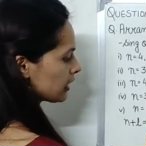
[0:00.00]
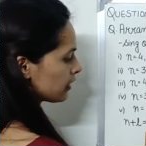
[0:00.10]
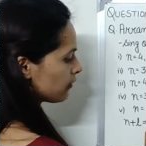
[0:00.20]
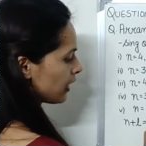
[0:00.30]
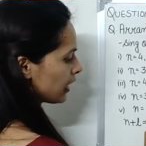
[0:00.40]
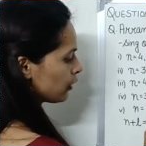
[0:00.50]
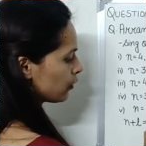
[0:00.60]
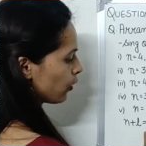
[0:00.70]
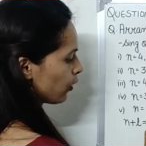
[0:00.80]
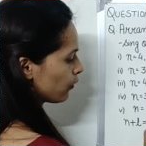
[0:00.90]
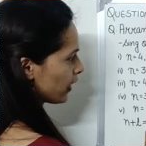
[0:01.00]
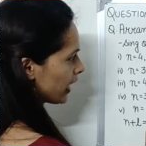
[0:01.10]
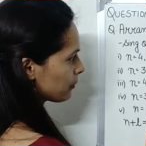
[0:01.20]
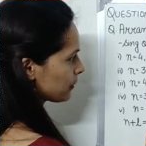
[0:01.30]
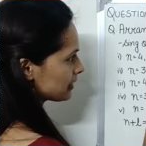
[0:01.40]
the value of
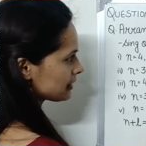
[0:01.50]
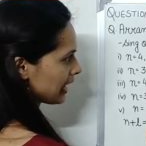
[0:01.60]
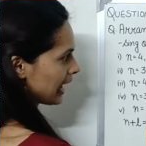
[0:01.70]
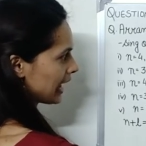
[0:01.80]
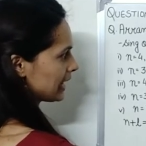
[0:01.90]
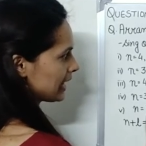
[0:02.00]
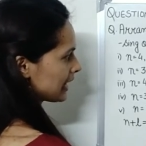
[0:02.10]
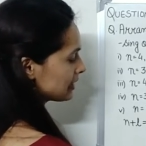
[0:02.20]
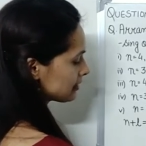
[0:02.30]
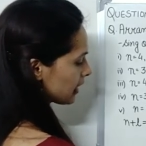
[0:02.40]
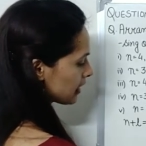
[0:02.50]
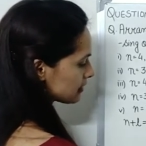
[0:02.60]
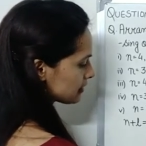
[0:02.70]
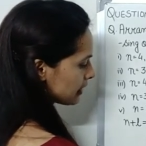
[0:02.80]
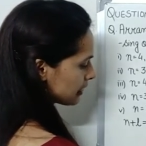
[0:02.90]
n plus L is
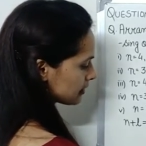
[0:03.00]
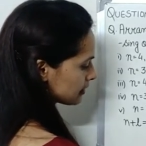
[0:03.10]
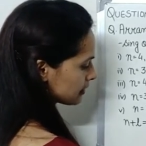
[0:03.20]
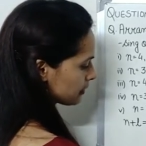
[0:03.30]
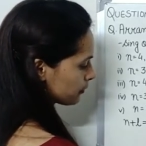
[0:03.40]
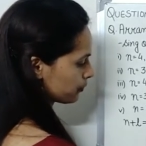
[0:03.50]
6.